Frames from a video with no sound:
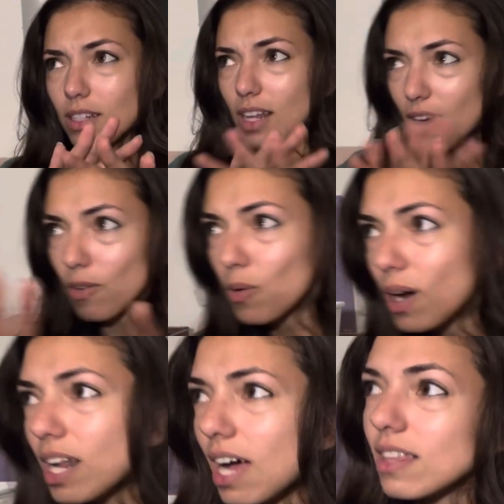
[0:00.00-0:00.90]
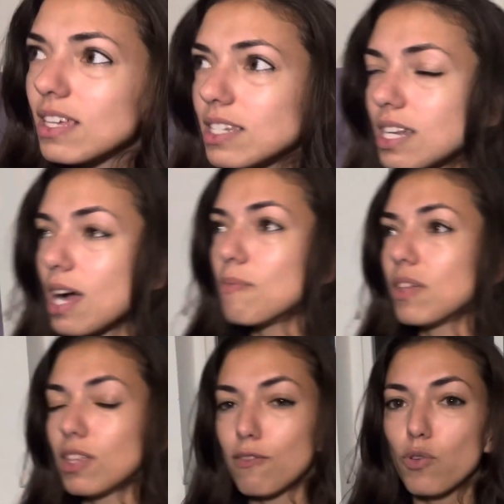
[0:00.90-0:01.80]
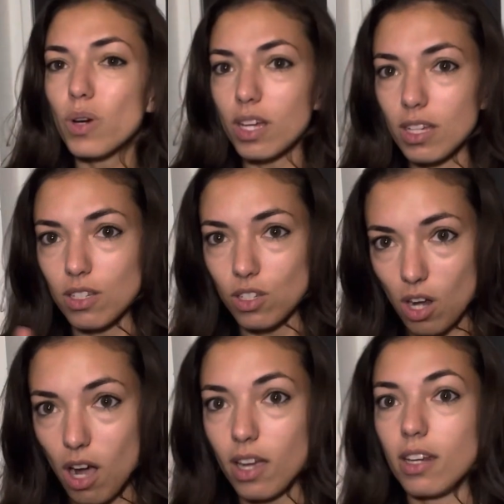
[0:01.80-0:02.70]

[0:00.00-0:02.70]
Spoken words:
everyone at this time that the Evora is stock.